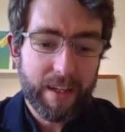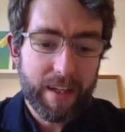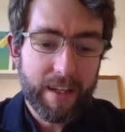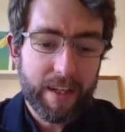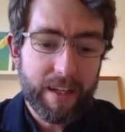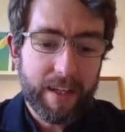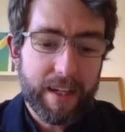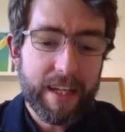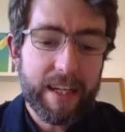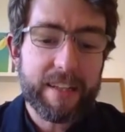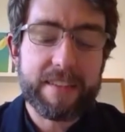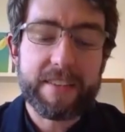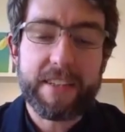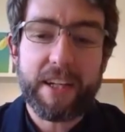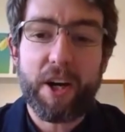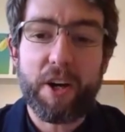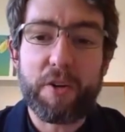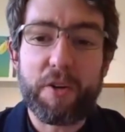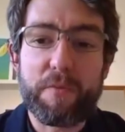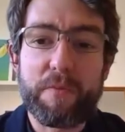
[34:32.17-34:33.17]
Here's to
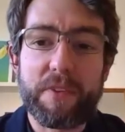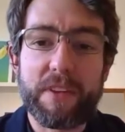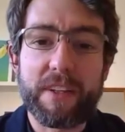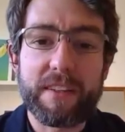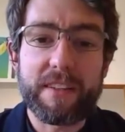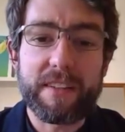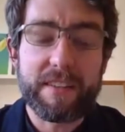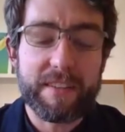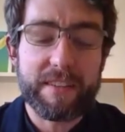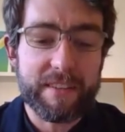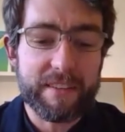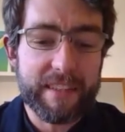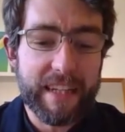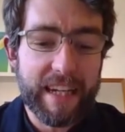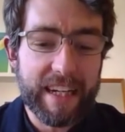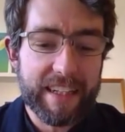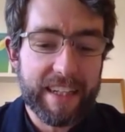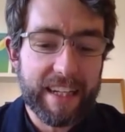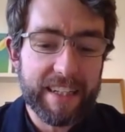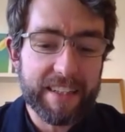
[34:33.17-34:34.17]
hope that
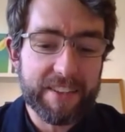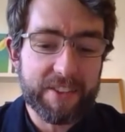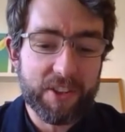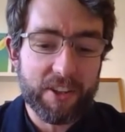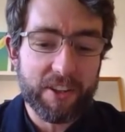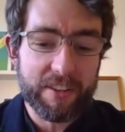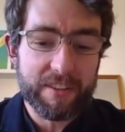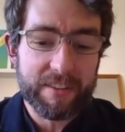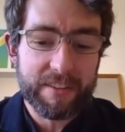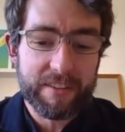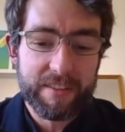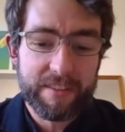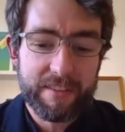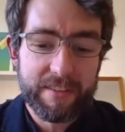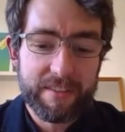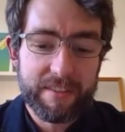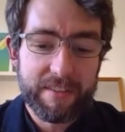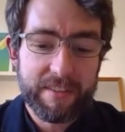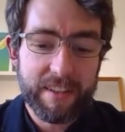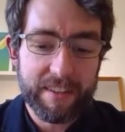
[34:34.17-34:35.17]
decades on,
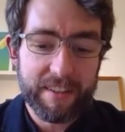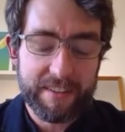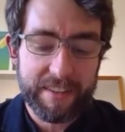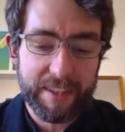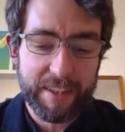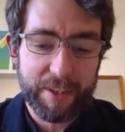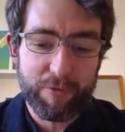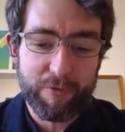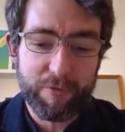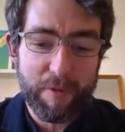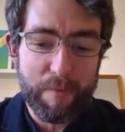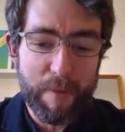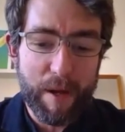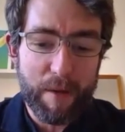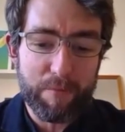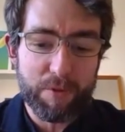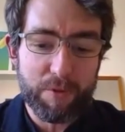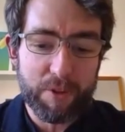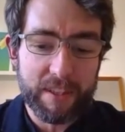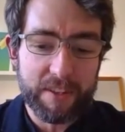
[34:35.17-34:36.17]
I still
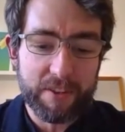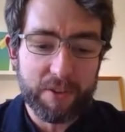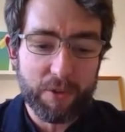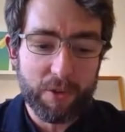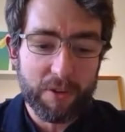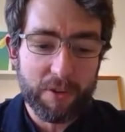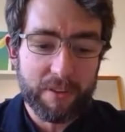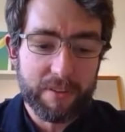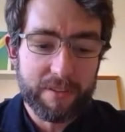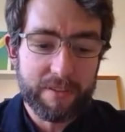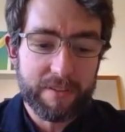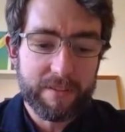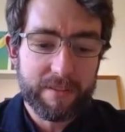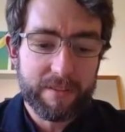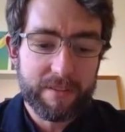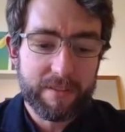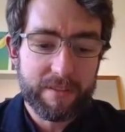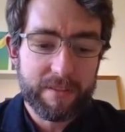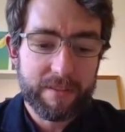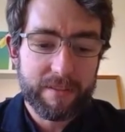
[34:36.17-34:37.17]
remember it all.
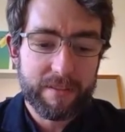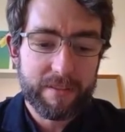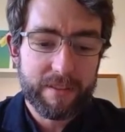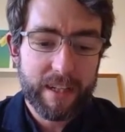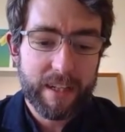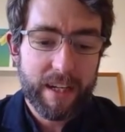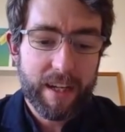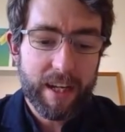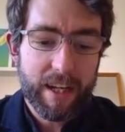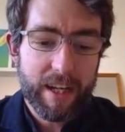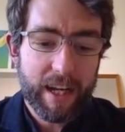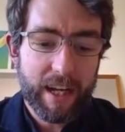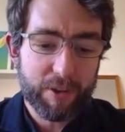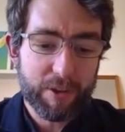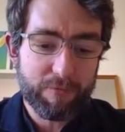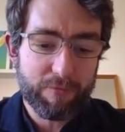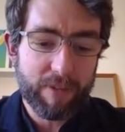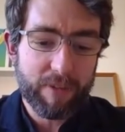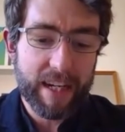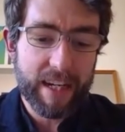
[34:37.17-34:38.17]
How
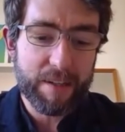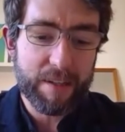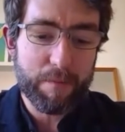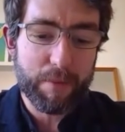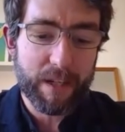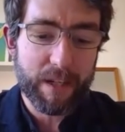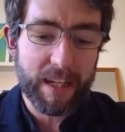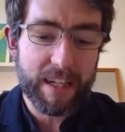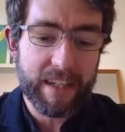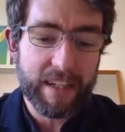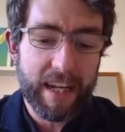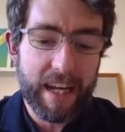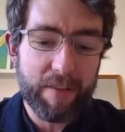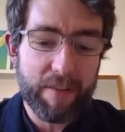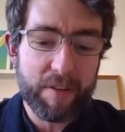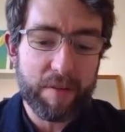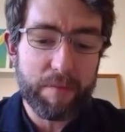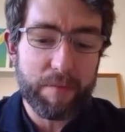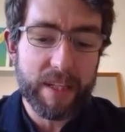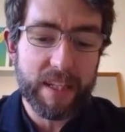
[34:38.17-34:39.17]
the rain played a
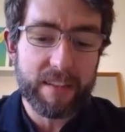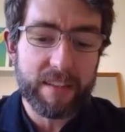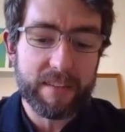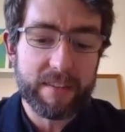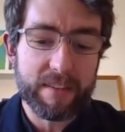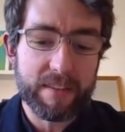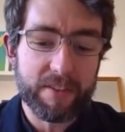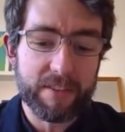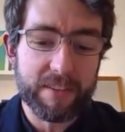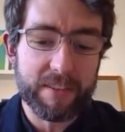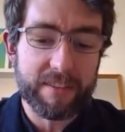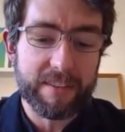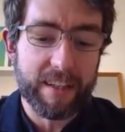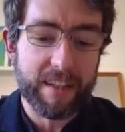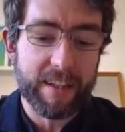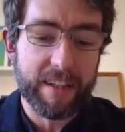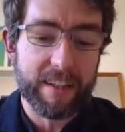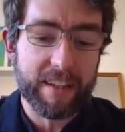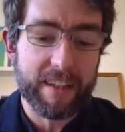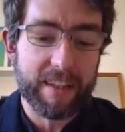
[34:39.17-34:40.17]
heavy beat on the
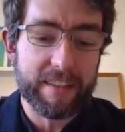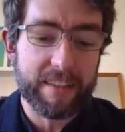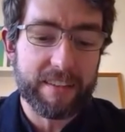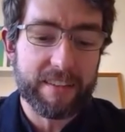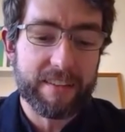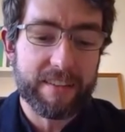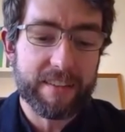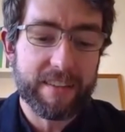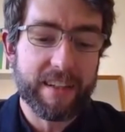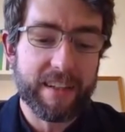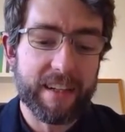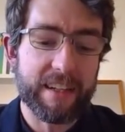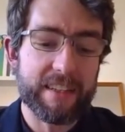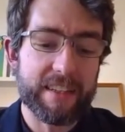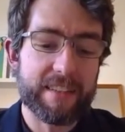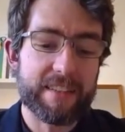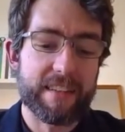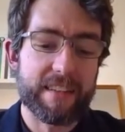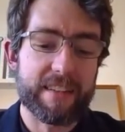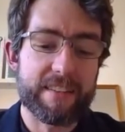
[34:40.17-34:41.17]
skylight, the
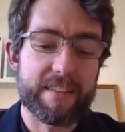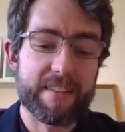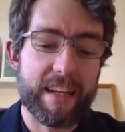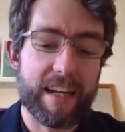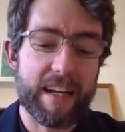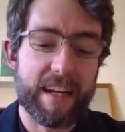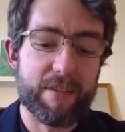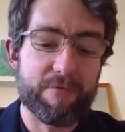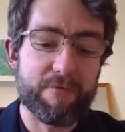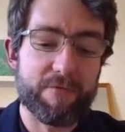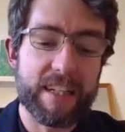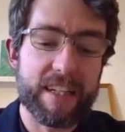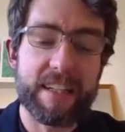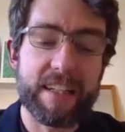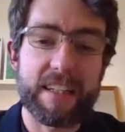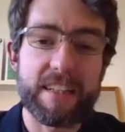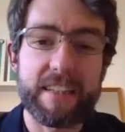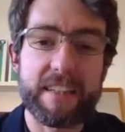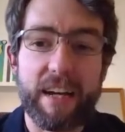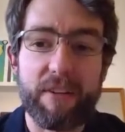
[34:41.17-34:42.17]
nights I sat
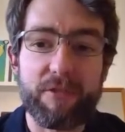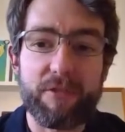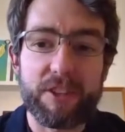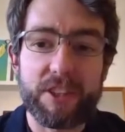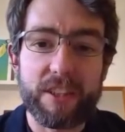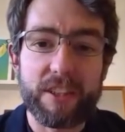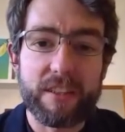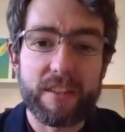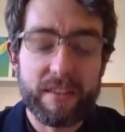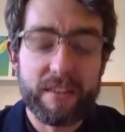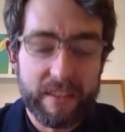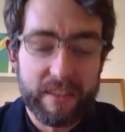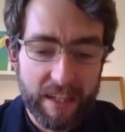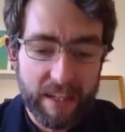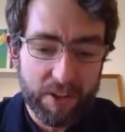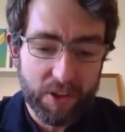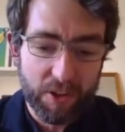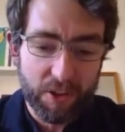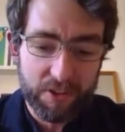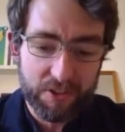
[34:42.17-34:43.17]
reading Derrida,
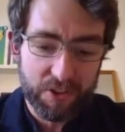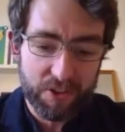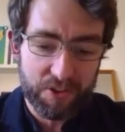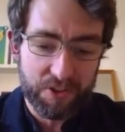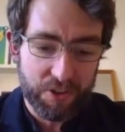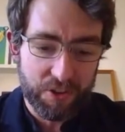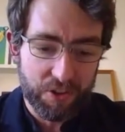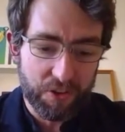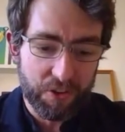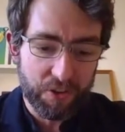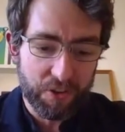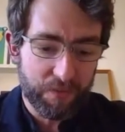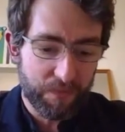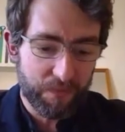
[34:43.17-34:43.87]
then Not So Sure.